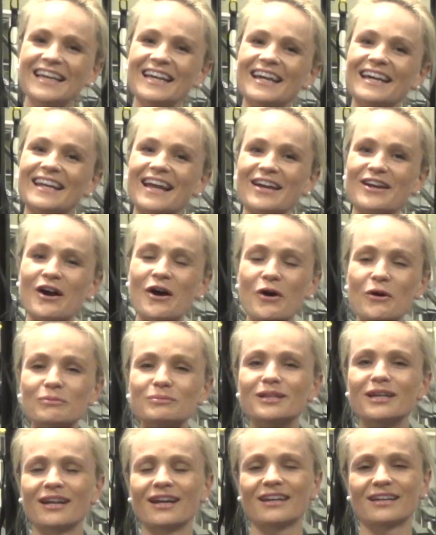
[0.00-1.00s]
and I hope
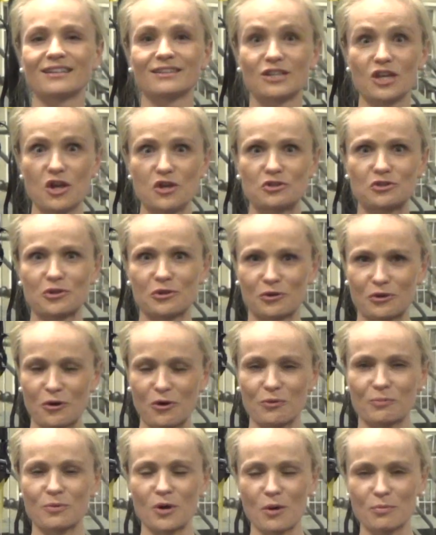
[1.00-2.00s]
that I engaged your
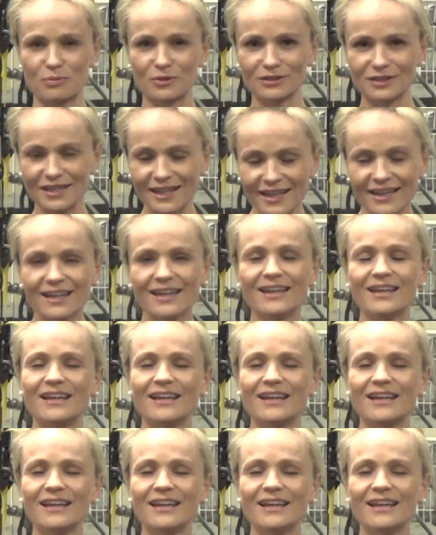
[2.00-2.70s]
core properly.